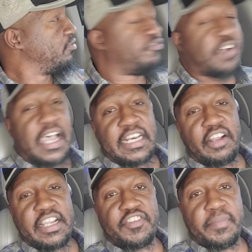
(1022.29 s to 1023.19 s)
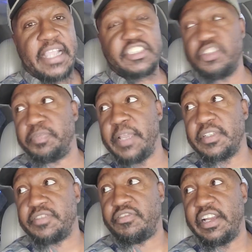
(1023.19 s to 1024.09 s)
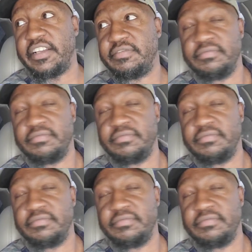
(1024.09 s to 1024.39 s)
Finding out information on people are free.